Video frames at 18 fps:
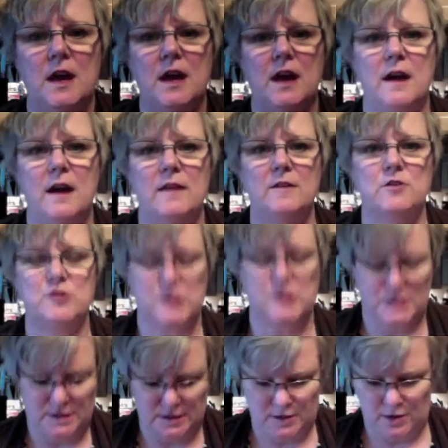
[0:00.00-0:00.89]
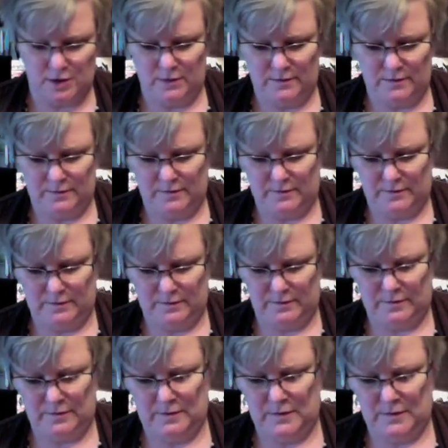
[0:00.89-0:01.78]
And they're just little,
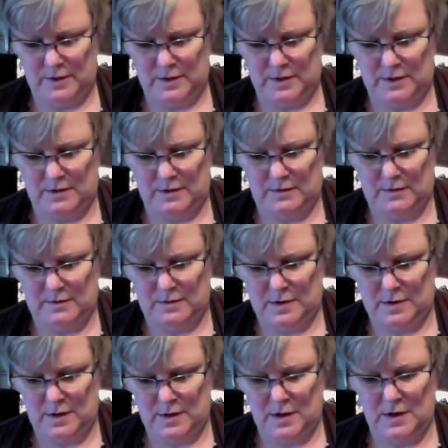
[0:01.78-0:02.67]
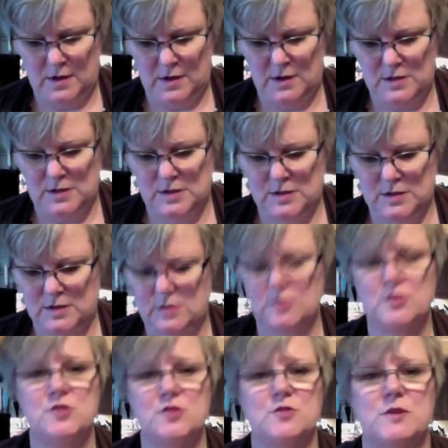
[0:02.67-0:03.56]
you know, just little
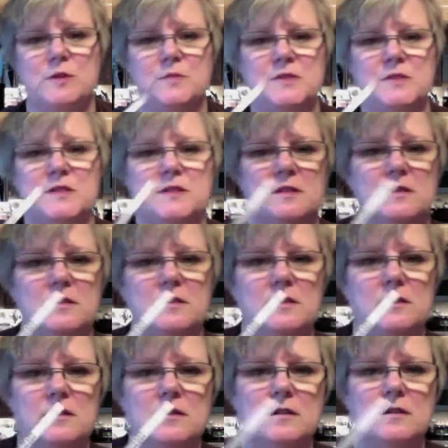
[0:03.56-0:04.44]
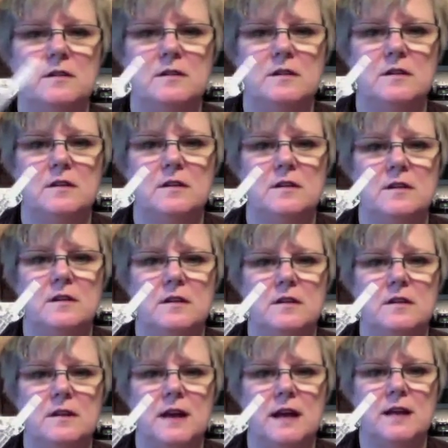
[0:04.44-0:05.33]
strips.
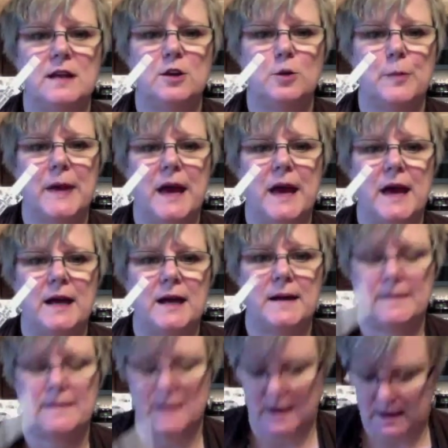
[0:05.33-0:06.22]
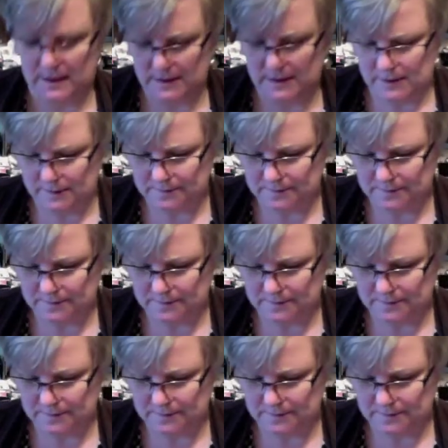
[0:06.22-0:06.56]
Got a little pad on the end.